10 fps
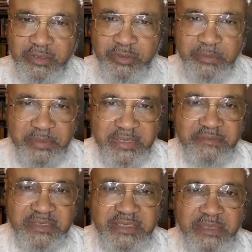you're appealing
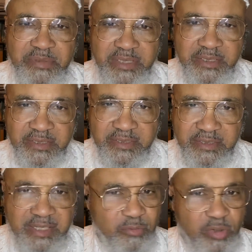for something
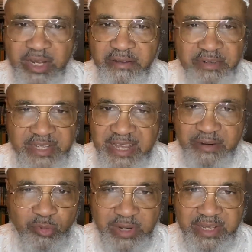in whatever kind
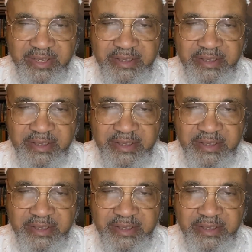of way.